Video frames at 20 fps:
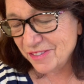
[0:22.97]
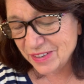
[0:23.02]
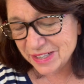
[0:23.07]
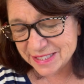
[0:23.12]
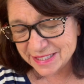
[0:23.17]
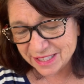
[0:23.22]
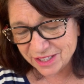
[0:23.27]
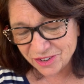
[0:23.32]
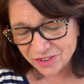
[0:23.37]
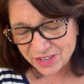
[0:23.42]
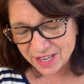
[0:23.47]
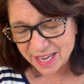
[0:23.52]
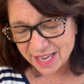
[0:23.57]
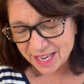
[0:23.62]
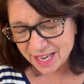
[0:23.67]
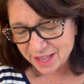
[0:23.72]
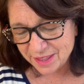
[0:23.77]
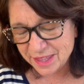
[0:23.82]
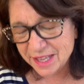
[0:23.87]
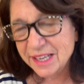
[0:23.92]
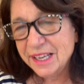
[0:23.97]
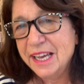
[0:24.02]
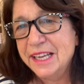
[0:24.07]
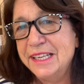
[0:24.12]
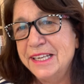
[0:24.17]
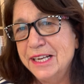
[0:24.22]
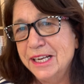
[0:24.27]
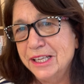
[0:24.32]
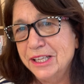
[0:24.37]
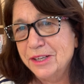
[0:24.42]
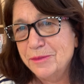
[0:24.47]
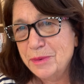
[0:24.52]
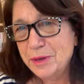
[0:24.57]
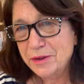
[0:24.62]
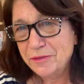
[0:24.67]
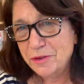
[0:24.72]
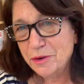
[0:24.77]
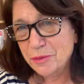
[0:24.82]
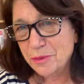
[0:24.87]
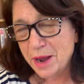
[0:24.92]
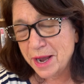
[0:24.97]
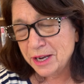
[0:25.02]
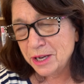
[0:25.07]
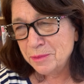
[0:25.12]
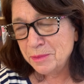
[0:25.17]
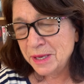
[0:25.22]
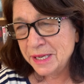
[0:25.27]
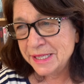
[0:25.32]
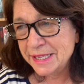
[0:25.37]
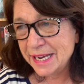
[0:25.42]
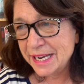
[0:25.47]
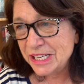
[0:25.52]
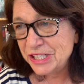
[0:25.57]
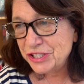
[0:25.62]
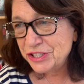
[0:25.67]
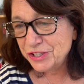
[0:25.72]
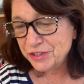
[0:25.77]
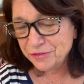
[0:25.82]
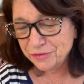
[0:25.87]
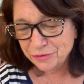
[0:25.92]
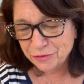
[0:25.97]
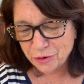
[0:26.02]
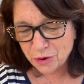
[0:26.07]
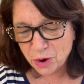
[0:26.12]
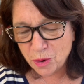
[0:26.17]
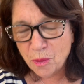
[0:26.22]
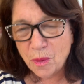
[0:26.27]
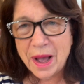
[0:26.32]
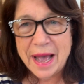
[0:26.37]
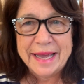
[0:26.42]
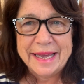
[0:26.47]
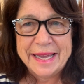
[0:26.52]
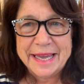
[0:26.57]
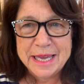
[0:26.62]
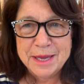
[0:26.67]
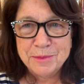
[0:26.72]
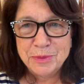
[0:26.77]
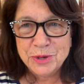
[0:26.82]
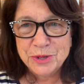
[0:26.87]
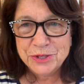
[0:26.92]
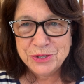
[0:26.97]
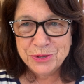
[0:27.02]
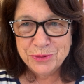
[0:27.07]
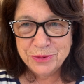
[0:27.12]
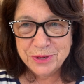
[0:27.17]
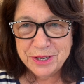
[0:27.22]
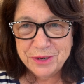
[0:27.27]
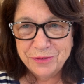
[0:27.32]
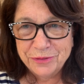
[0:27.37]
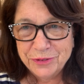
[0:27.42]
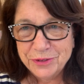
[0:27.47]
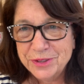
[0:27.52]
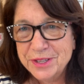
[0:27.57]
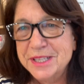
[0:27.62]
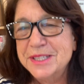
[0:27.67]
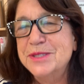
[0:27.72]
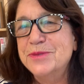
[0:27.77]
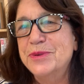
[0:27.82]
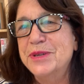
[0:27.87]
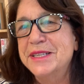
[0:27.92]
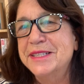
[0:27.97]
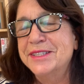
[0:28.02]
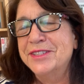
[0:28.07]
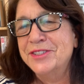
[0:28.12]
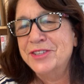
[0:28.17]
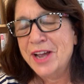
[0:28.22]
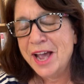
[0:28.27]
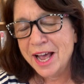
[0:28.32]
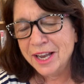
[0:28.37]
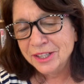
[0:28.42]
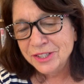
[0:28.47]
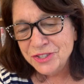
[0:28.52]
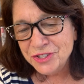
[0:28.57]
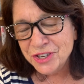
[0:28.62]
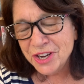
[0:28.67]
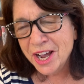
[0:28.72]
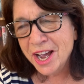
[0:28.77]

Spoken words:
I said, okay, I think I need a little bit of a recommendation for a YA book to read for this week's challenge.